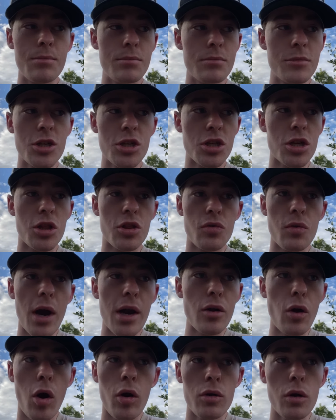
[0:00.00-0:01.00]
Just a
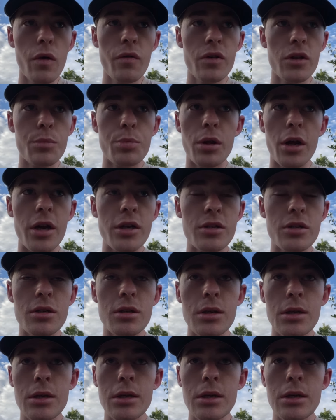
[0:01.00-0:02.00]
threat all over the place.
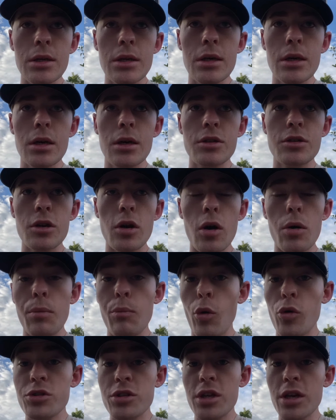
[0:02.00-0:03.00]
So
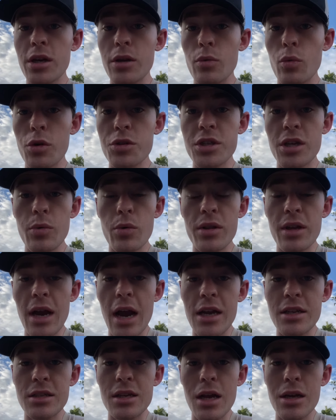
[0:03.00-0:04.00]
we'll see. We'll see where the
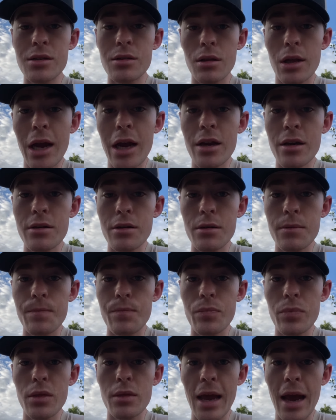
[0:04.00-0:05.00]
Aztecs land
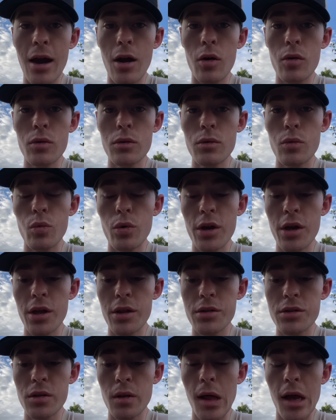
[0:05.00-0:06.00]
now
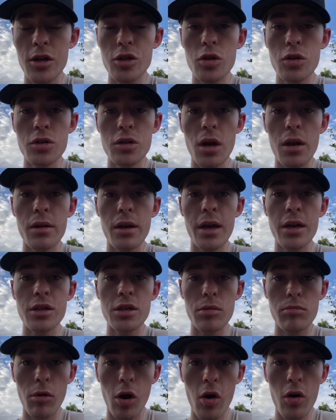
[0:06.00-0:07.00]
with Selection Sunday
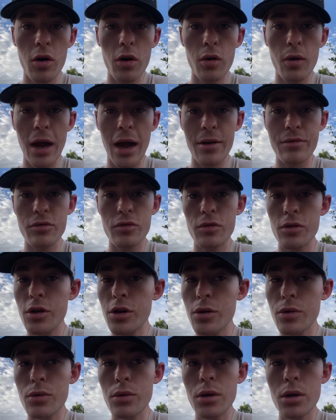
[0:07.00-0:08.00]
tomorrow
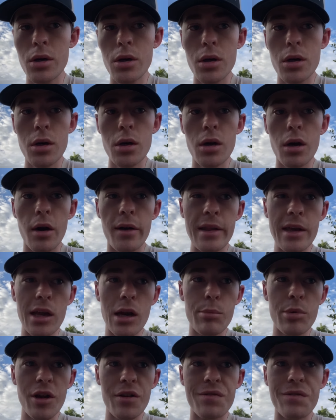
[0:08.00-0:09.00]
afternoon. Are they going
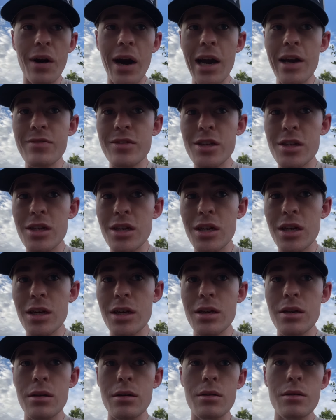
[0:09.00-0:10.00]
to be a 5
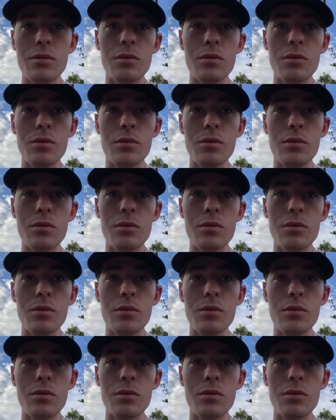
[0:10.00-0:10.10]
seed?